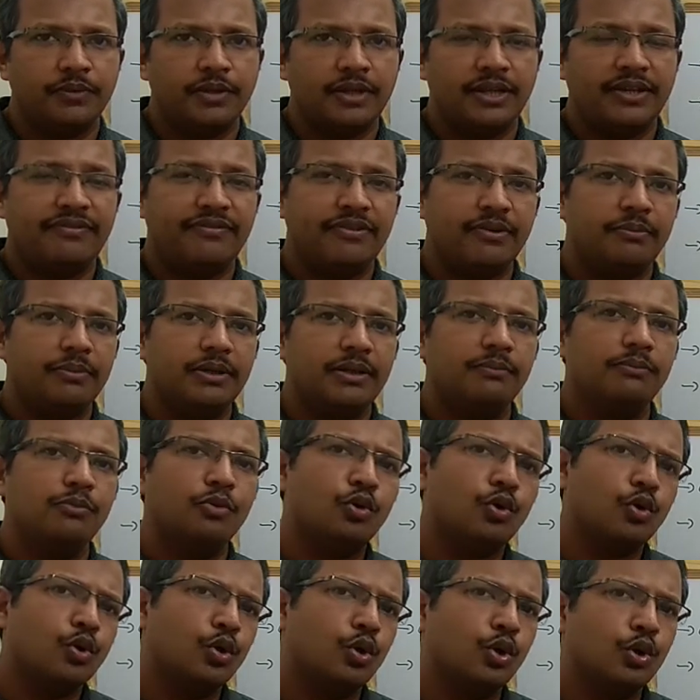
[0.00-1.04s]
FMN
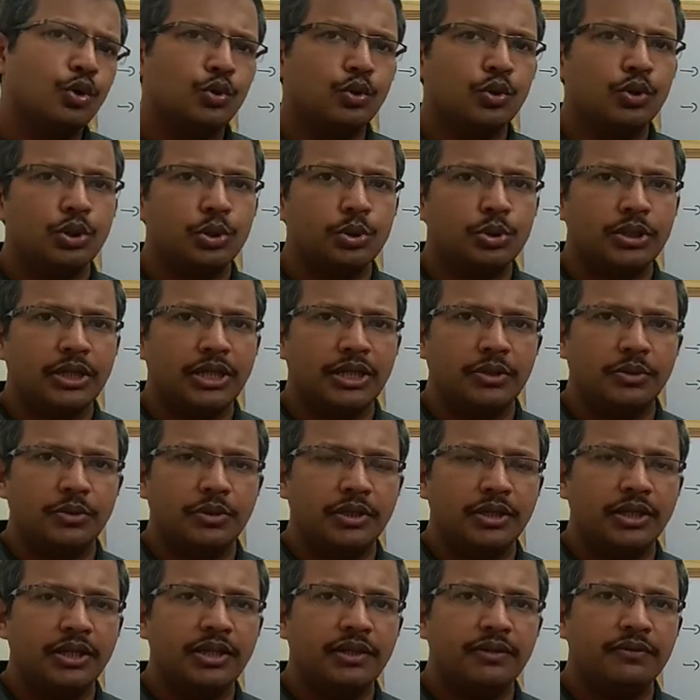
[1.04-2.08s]
mononucleotide
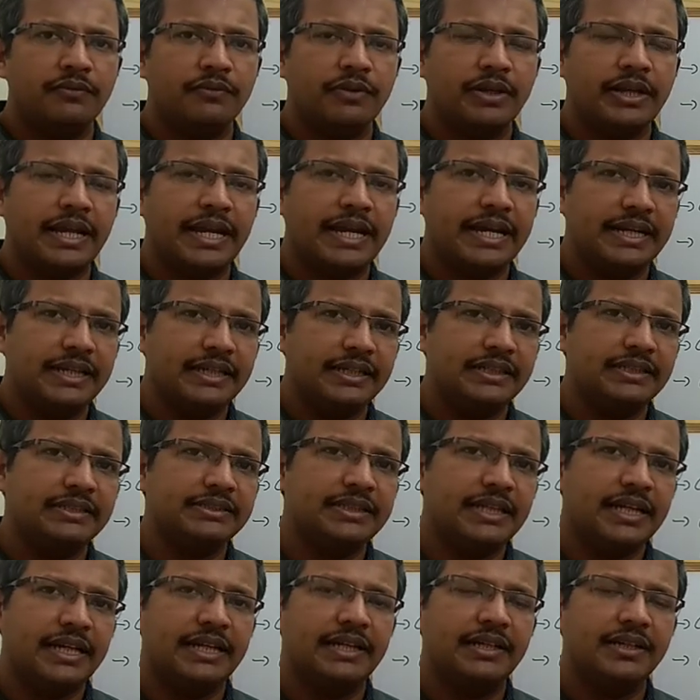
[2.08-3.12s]
only. When adenine is
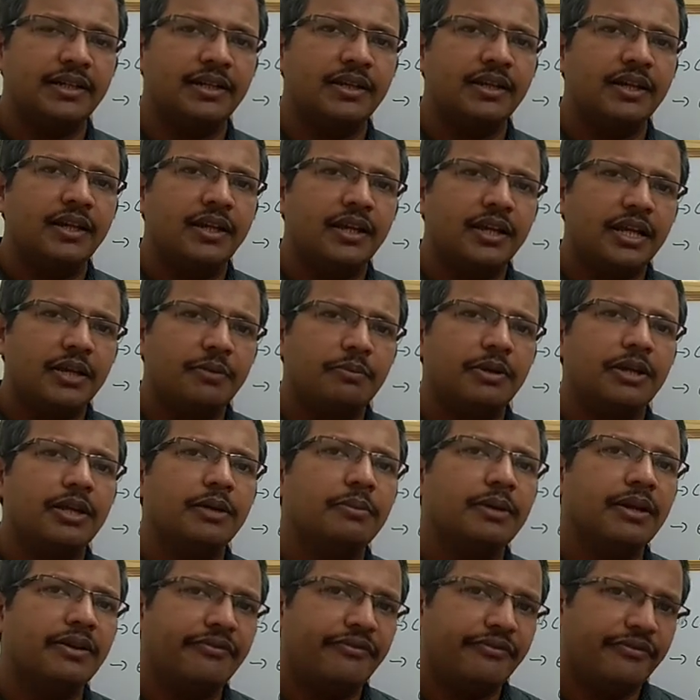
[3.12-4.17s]
added, it becomes
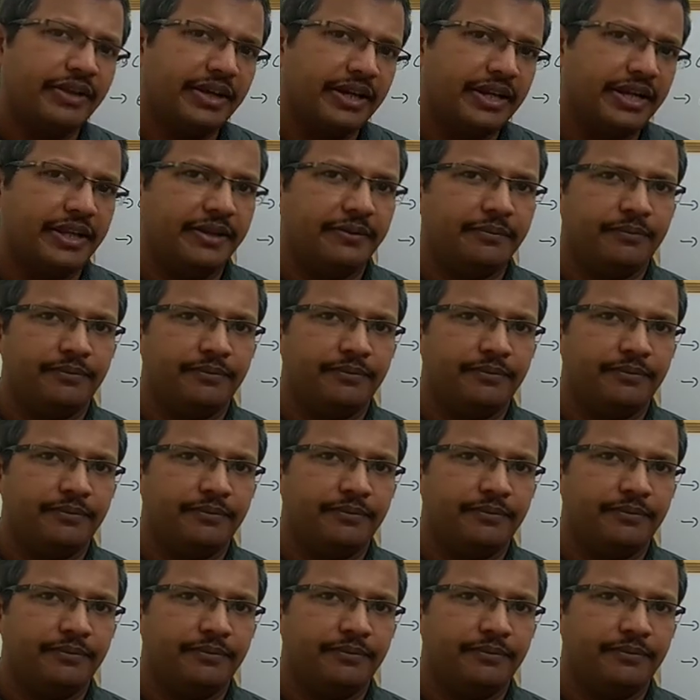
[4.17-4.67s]
FAD.